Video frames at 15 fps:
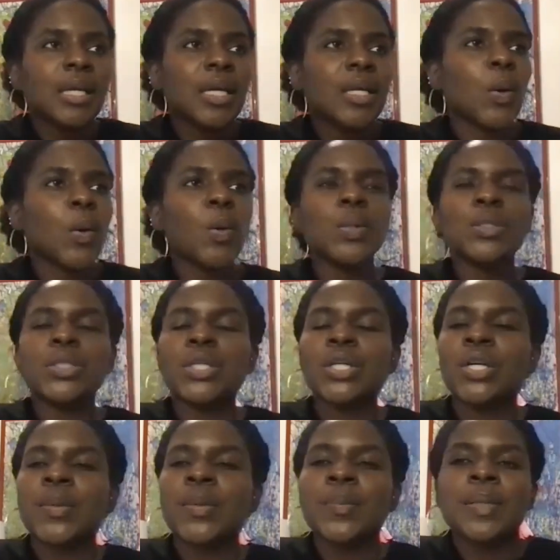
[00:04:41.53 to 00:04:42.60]
an
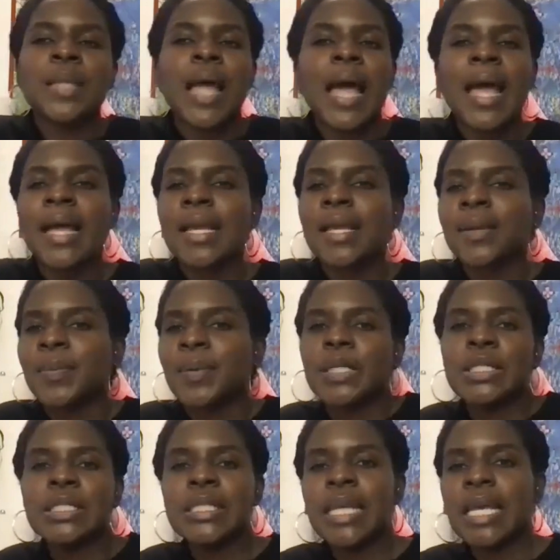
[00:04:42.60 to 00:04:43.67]
older Black
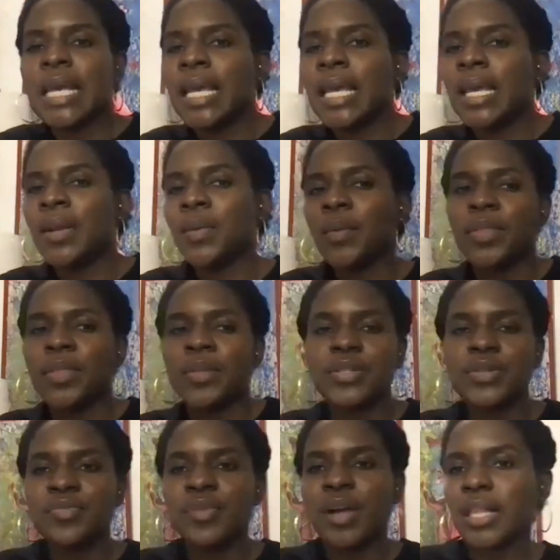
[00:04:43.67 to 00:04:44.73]
person, whether
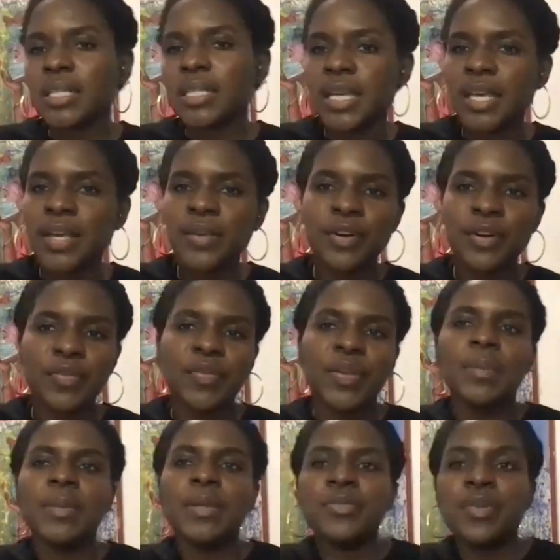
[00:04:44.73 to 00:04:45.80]
it's a relative or a
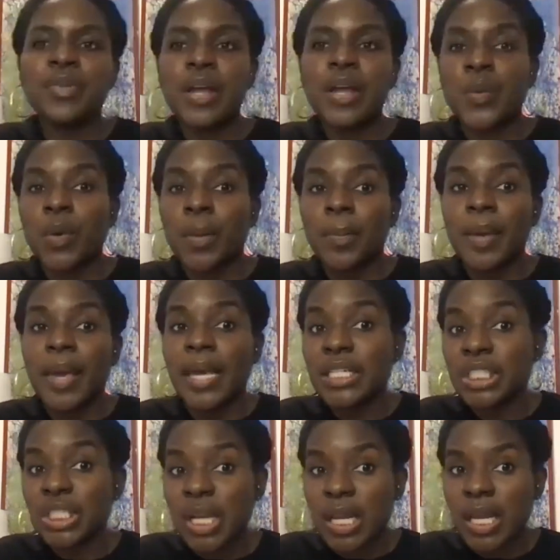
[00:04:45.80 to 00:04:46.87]
family friend or a
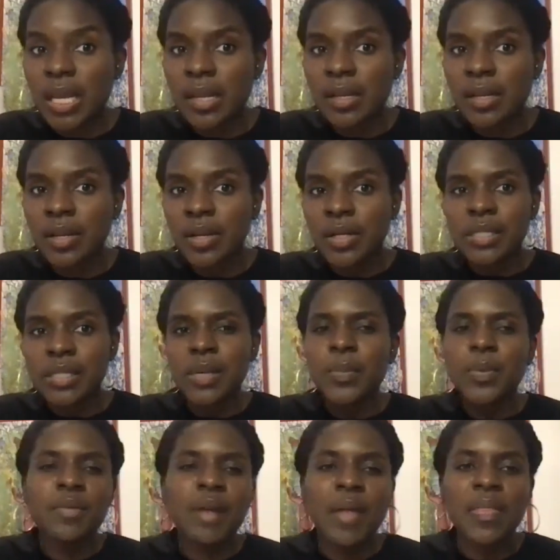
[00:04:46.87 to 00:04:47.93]
patient,
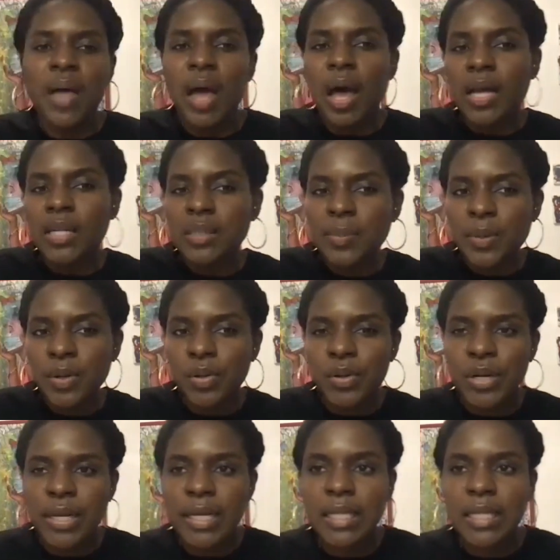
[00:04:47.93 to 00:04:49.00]
someone around the hospital
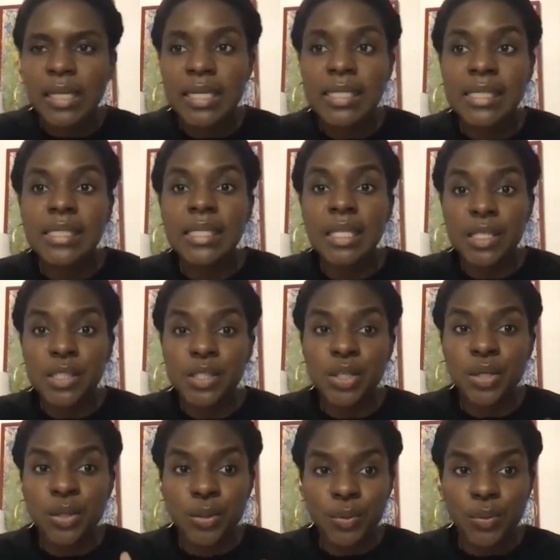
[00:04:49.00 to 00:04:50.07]
or in a clinic sees
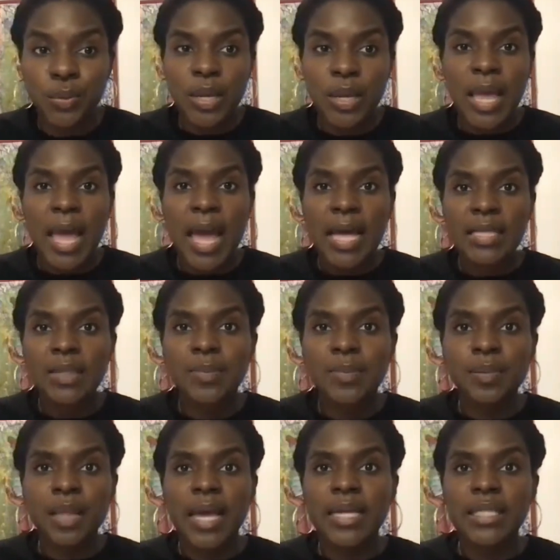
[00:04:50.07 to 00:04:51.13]
you as a
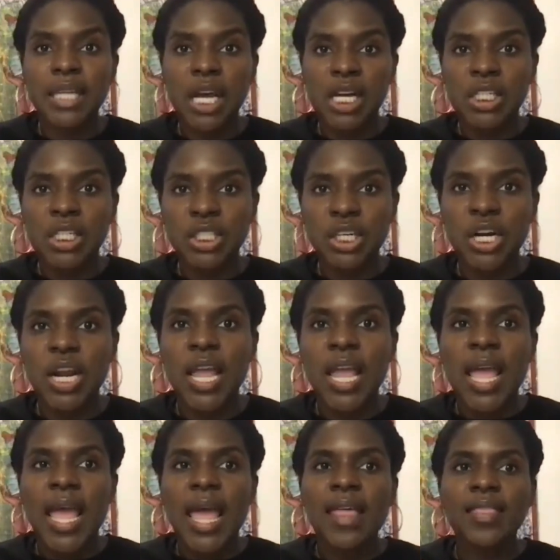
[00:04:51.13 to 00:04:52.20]
Black doctor,
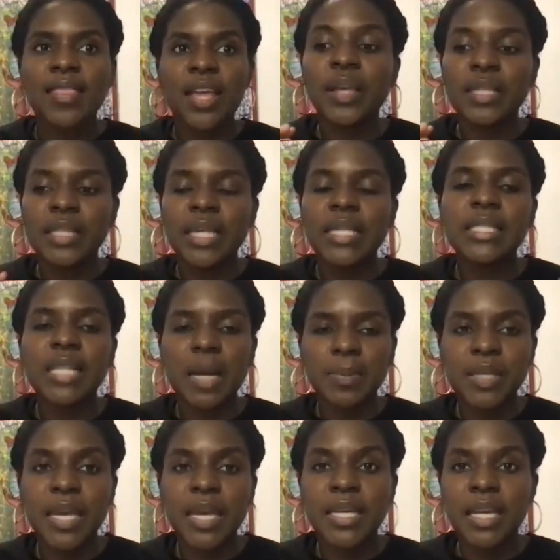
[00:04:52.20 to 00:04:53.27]
and they stop
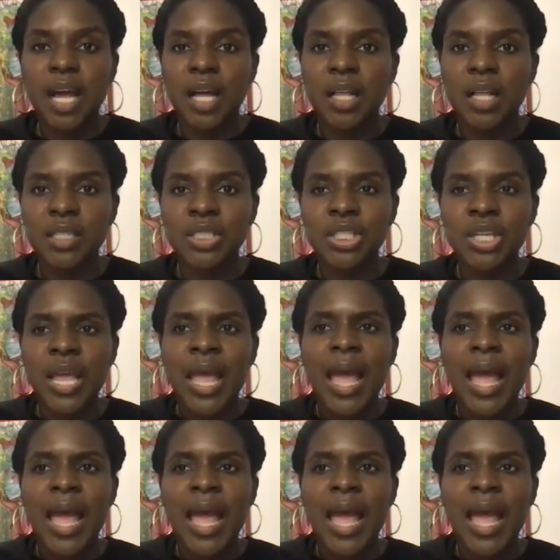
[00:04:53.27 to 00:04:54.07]
to acknowledge